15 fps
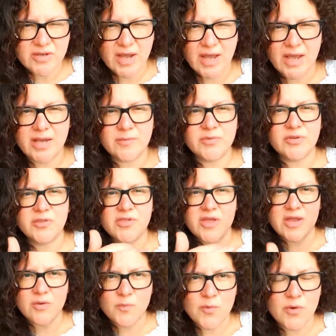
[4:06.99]
time to
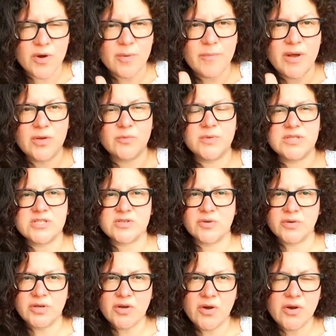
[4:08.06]
think more about what's
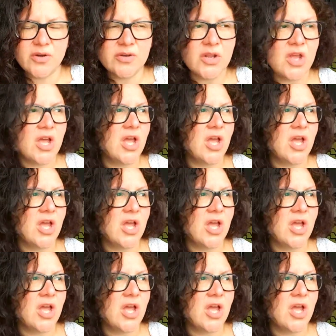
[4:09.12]
going on.